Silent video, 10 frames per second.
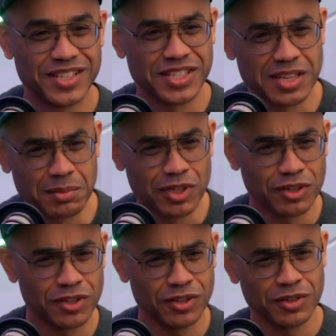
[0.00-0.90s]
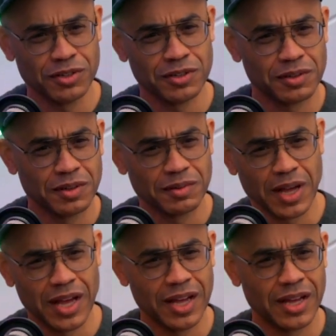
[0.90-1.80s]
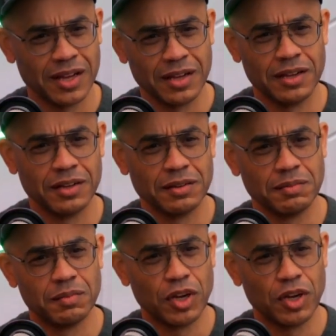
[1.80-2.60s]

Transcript: Similar. Are